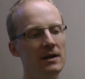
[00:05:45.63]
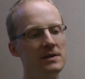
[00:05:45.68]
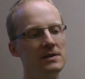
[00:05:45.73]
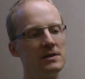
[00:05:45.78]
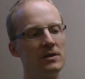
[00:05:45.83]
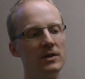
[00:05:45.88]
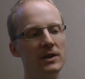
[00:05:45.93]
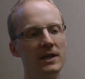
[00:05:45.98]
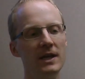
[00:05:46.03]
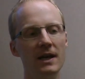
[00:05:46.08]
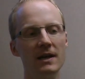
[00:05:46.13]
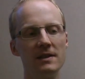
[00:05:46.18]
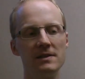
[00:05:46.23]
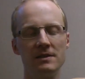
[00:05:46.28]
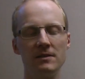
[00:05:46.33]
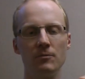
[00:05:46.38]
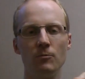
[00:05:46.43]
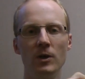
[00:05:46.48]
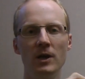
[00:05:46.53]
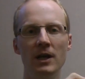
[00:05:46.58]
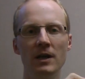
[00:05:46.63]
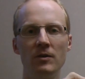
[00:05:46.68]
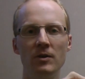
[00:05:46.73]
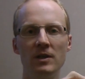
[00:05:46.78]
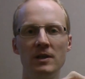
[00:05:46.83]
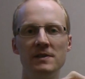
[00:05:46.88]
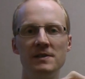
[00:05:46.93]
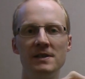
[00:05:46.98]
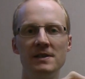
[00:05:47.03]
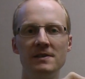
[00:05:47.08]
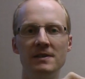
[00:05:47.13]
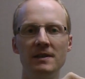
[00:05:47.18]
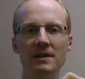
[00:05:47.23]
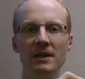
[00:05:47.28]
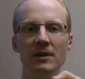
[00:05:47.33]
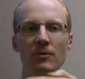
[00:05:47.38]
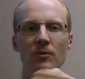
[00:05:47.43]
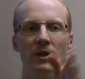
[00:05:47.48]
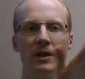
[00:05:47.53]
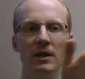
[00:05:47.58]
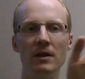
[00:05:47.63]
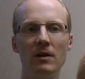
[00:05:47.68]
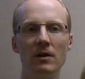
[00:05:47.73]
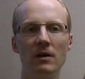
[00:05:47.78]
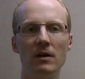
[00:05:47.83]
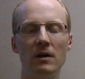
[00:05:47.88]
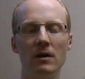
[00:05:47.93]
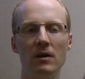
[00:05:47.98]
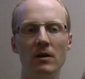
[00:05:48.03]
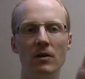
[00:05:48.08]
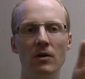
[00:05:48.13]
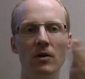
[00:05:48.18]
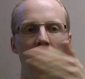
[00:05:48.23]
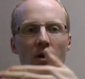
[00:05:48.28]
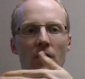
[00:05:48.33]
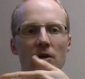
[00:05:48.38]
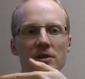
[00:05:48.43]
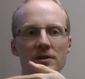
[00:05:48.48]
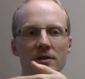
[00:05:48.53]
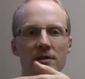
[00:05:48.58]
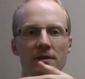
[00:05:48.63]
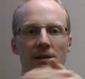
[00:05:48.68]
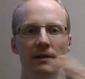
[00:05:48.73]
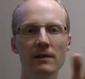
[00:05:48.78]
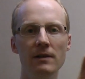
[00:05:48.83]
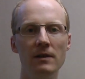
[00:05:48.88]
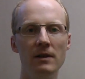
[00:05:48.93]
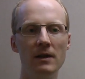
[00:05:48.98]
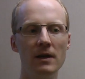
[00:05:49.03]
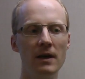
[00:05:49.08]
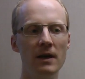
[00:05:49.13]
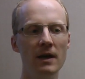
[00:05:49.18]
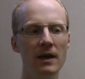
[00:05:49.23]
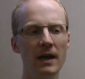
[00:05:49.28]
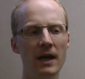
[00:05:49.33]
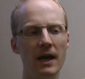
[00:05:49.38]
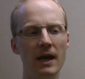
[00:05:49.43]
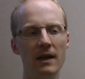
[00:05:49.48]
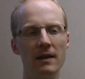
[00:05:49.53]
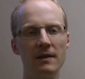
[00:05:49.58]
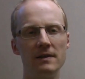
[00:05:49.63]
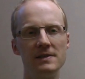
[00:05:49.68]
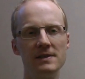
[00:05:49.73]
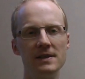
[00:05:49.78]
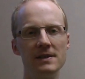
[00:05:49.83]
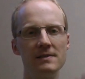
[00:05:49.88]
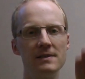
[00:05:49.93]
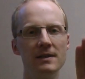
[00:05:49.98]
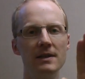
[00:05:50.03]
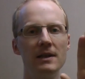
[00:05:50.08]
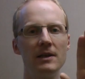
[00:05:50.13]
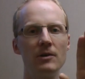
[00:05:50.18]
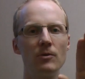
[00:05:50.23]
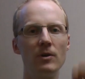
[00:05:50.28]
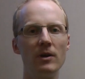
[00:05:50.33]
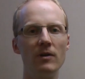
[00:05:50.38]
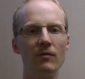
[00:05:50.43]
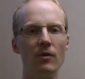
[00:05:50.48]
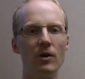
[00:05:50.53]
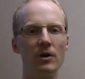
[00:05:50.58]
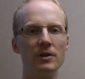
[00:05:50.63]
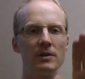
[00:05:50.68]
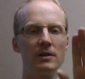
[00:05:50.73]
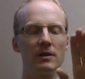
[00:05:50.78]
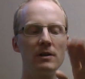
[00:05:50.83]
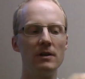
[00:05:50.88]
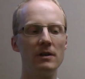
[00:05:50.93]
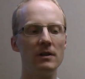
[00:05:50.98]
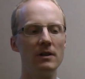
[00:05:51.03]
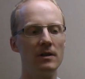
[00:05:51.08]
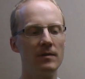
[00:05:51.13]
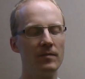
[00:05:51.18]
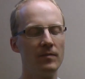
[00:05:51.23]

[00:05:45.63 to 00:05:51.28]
So it has one hundred sixty degree uh, horizontal and sixty degree vertical.